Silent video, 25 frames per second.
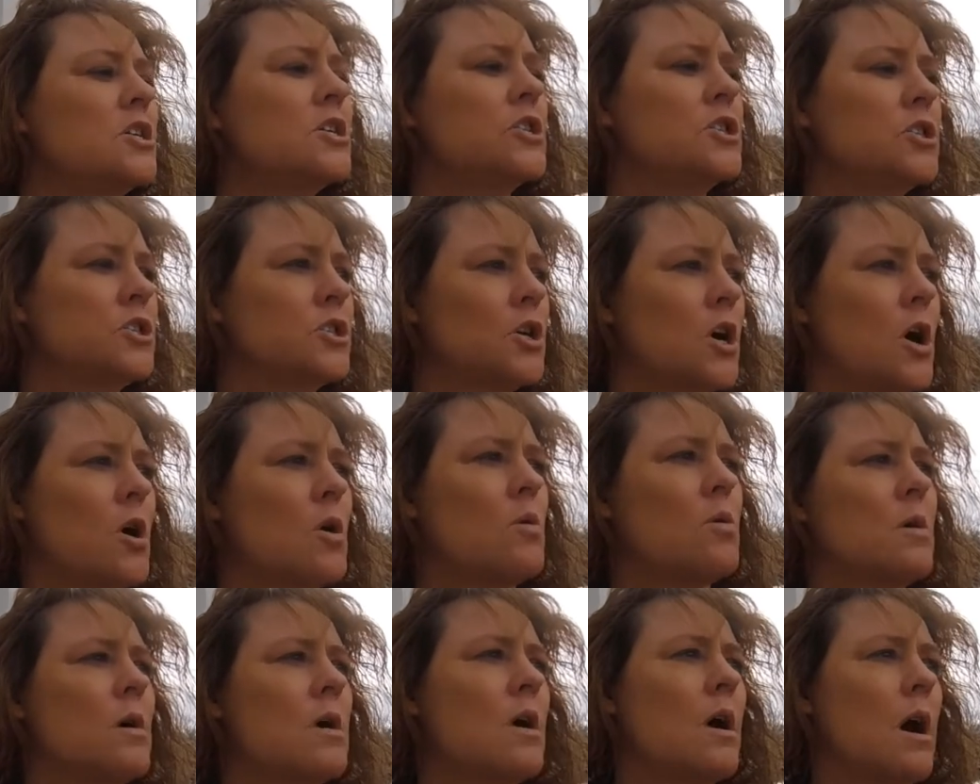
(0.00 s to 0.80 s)

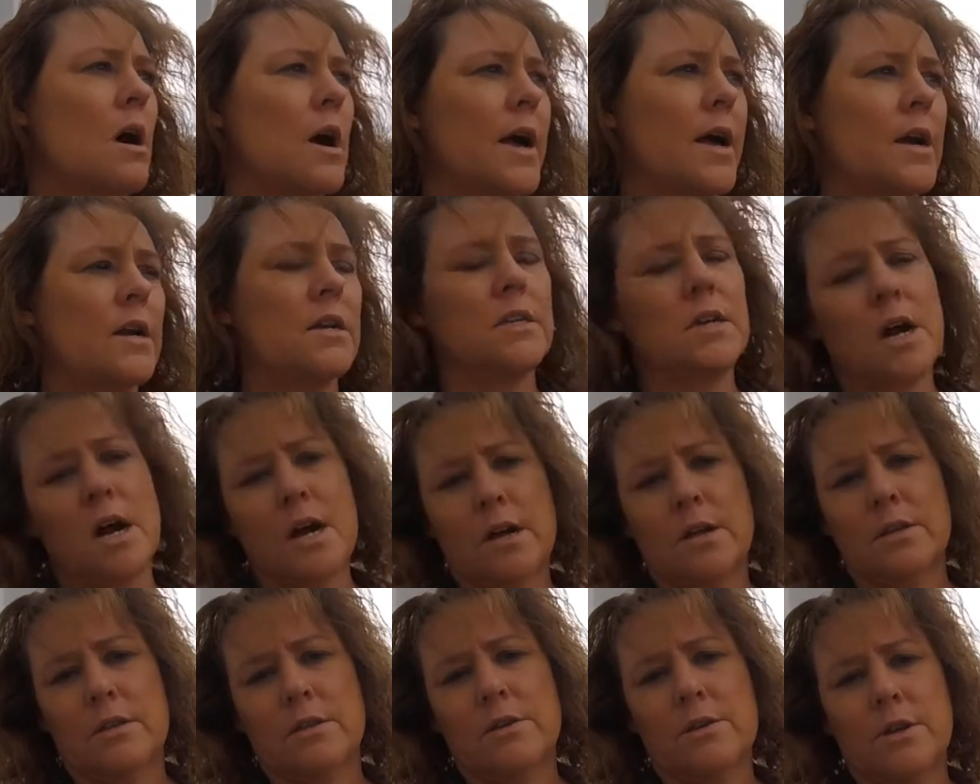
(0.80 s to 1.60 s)
So I'll kind of
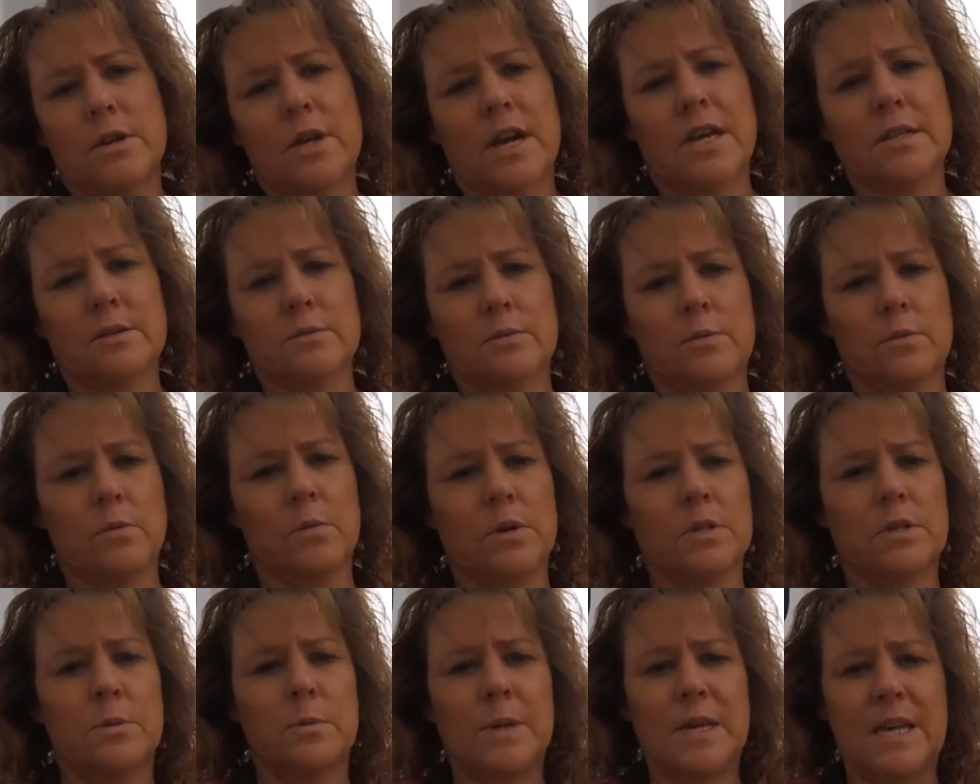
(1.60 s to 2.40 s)
talk through you guys
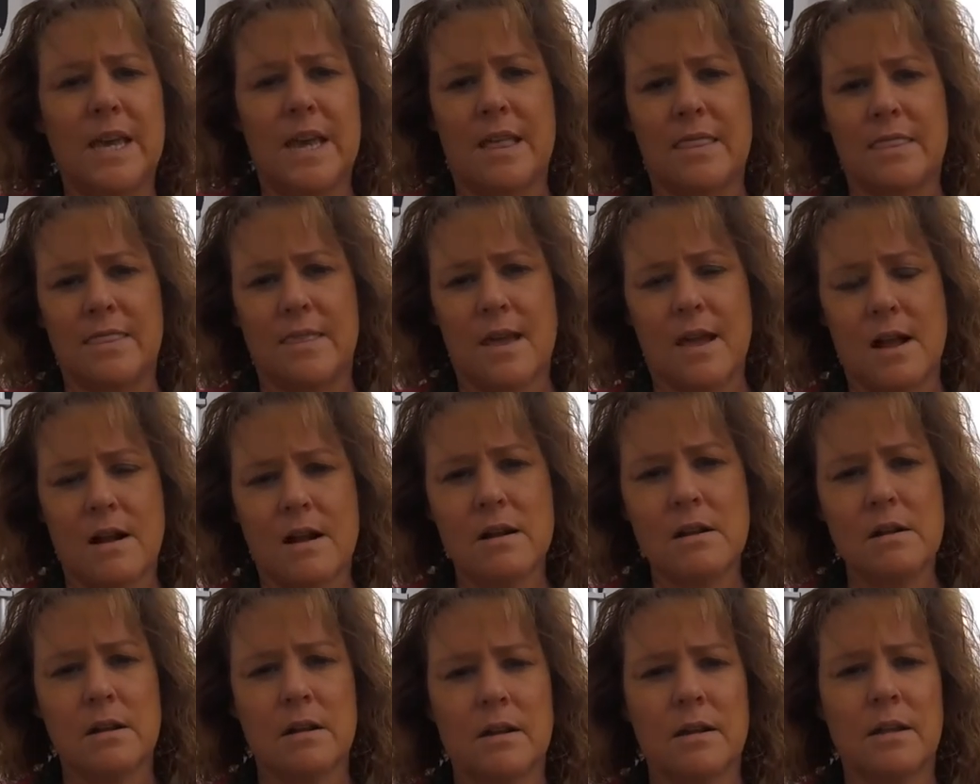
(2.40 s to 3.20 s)
once we get
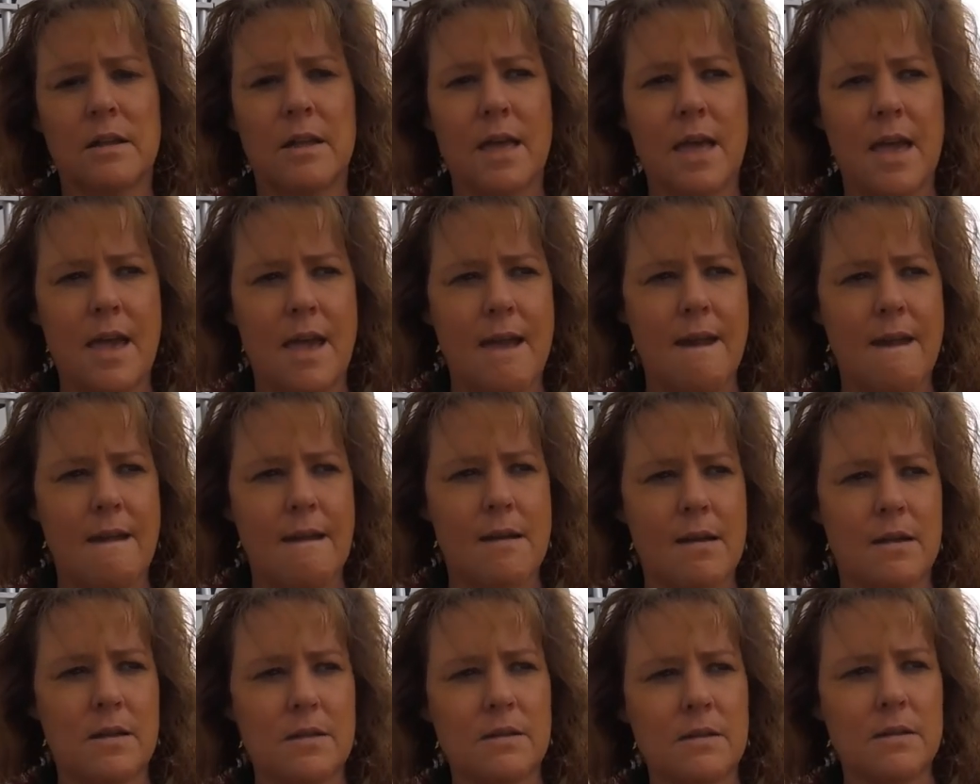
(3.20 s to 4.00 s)
there.
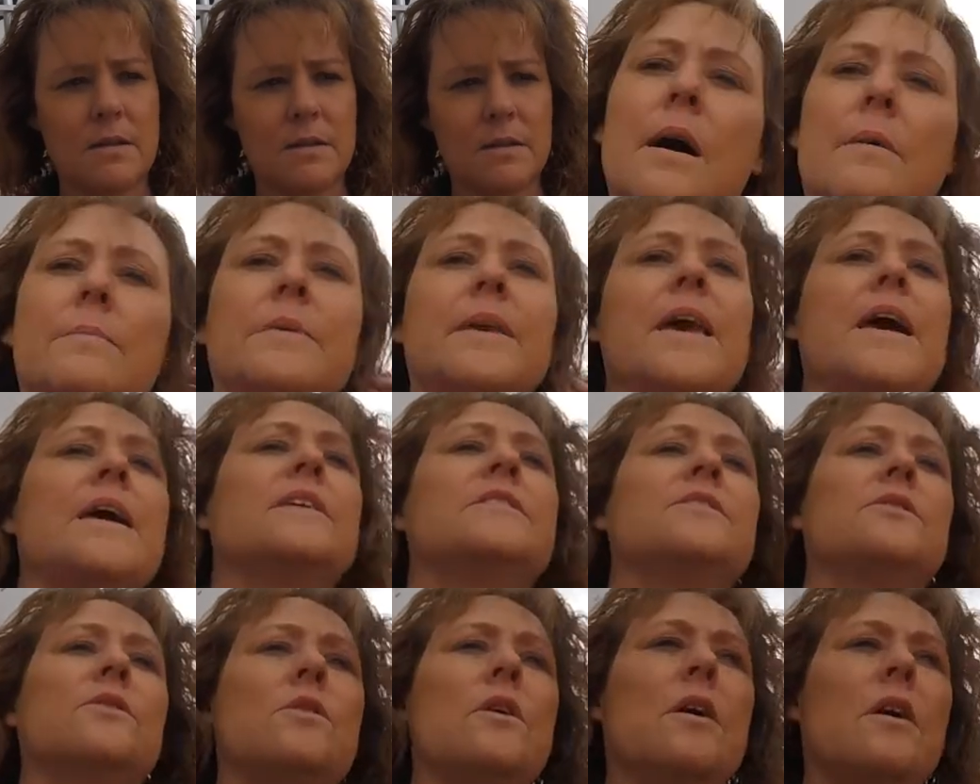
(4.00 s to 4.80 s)
And um, yeah,
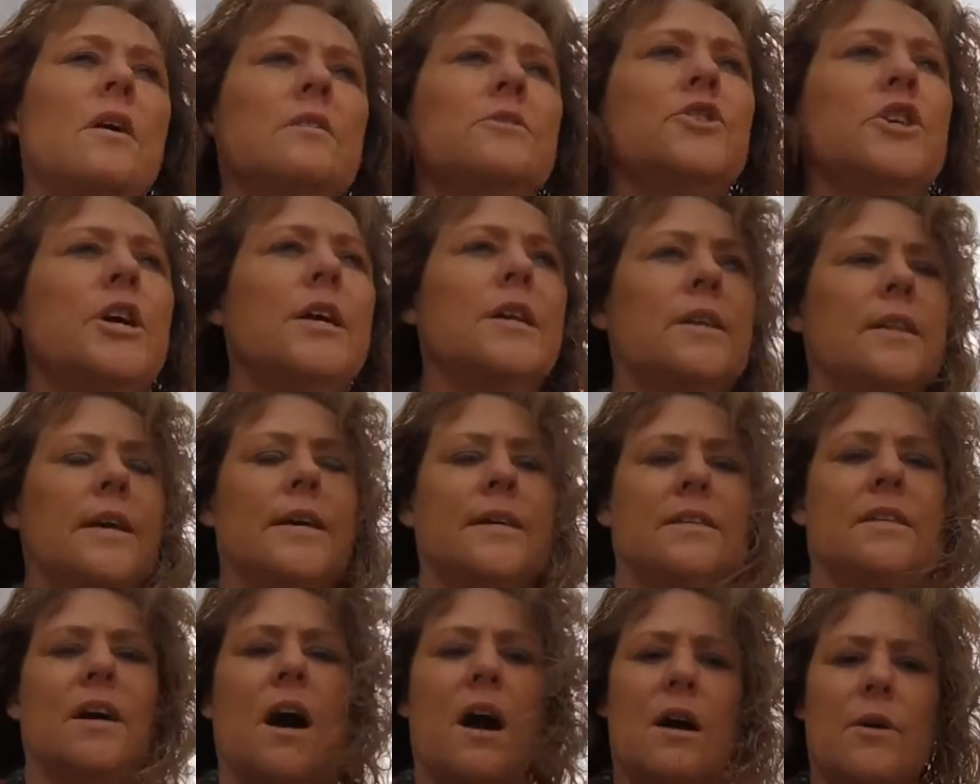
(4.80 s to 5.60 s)
so I'll try to
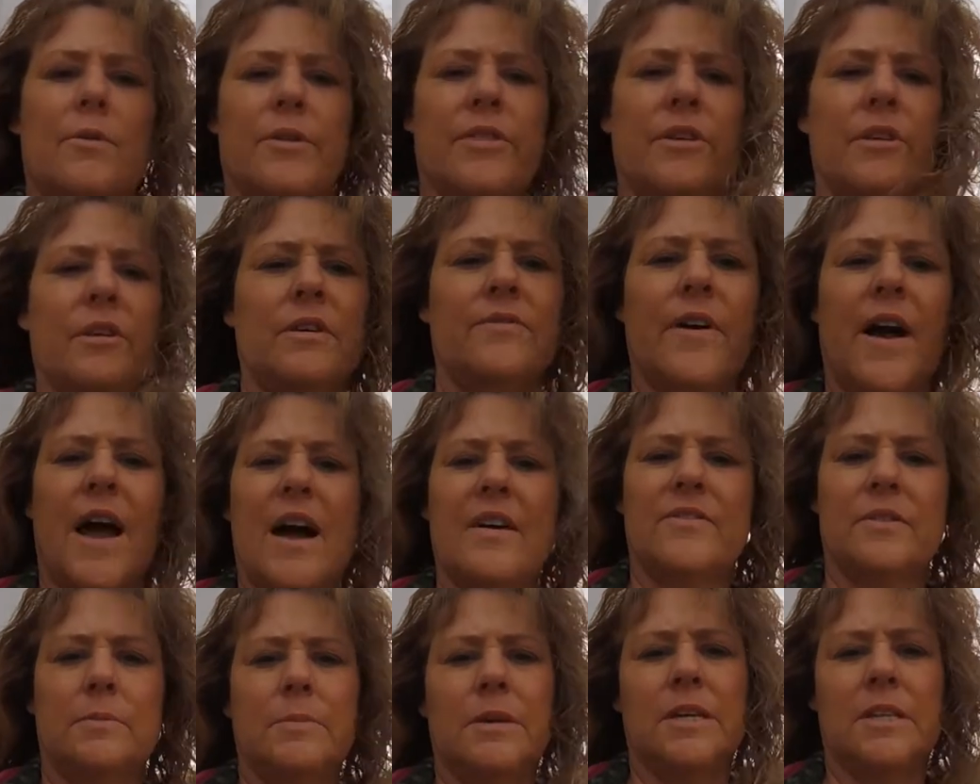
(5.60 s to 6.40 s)
like talk with you if I
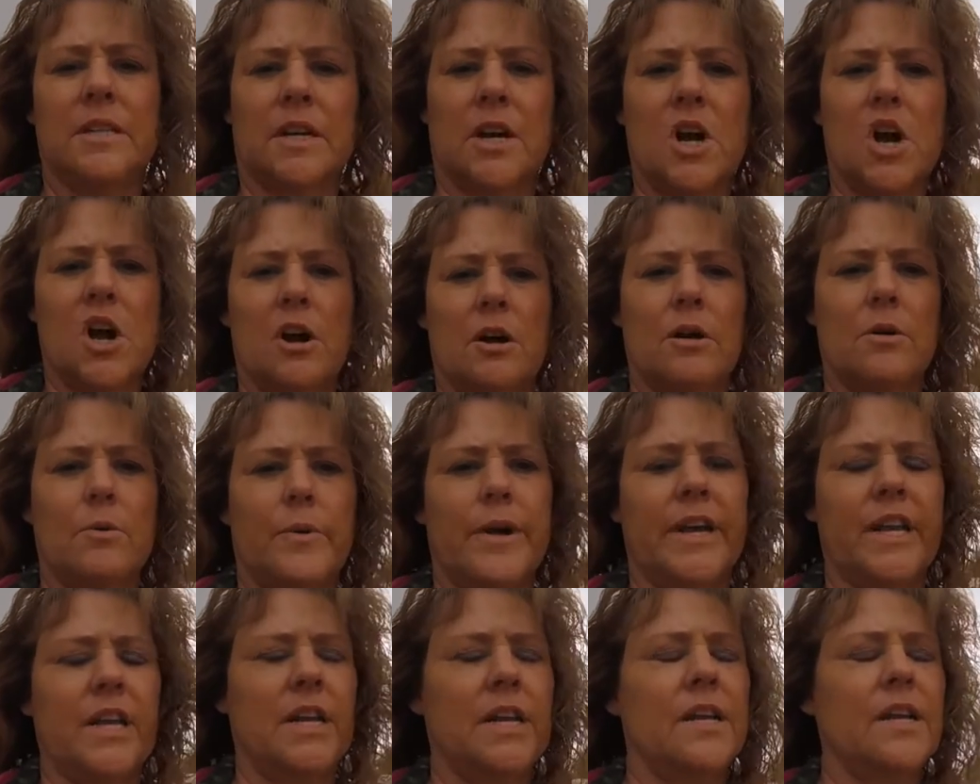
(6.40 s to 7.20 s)
have to be in the car
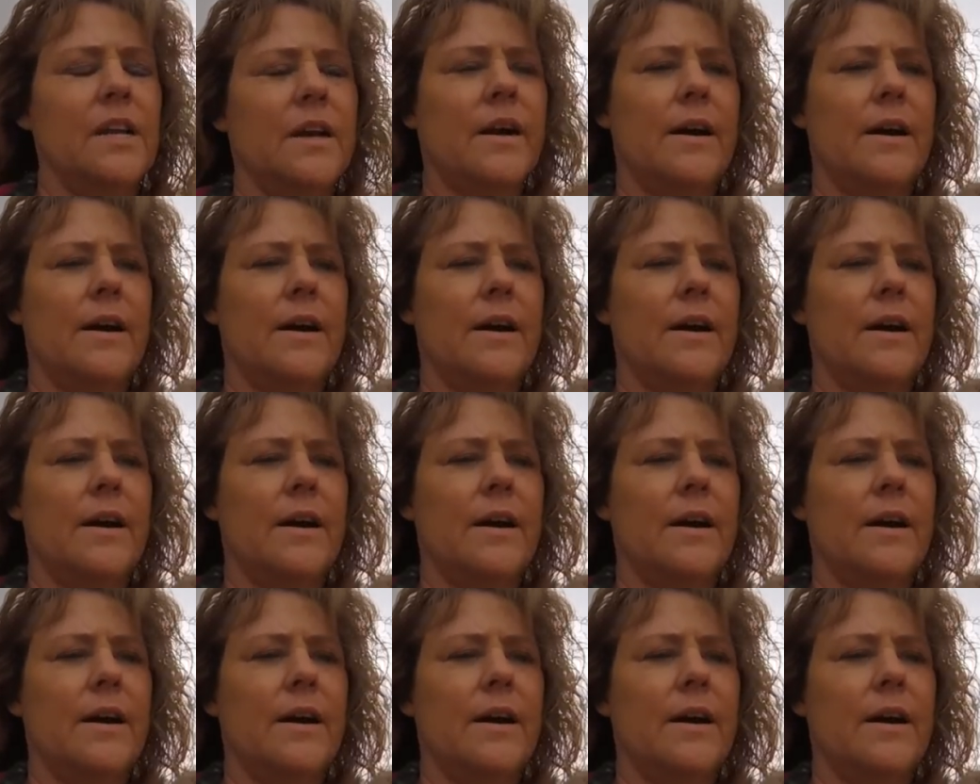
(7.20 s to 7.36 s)
waiting.